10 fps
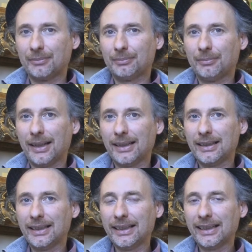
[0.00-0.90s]
My
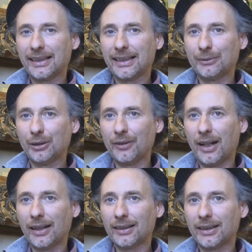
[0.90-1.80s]
link with
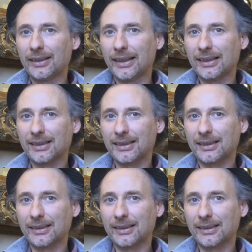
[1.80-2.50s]
Ireland is